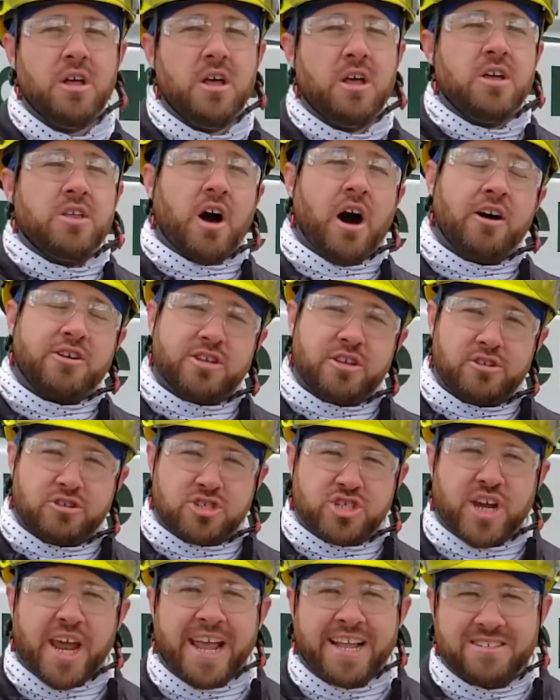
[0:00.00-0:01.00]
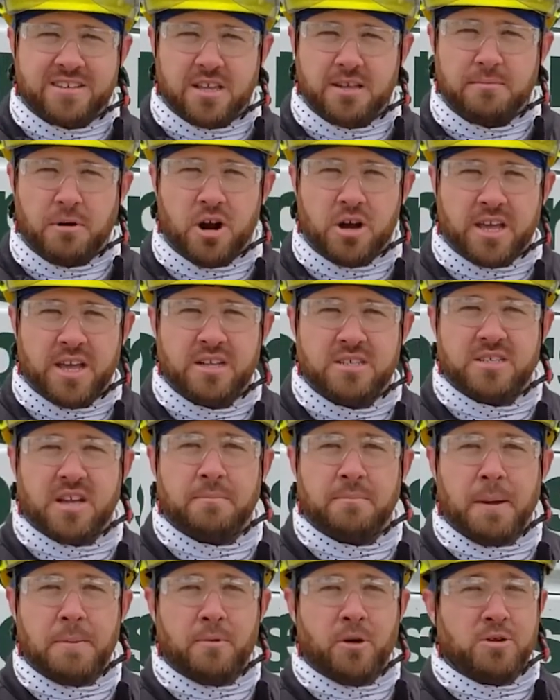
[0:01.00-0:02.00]
Also, there's chains on the market. Some
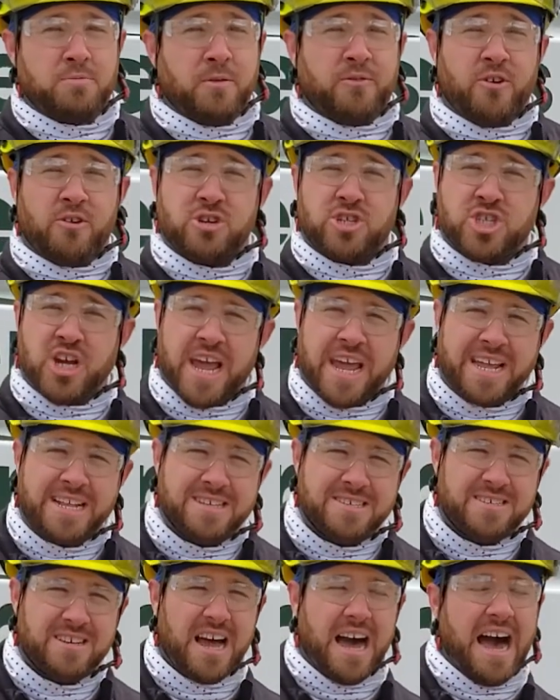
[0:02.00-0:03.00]
people prefer chains.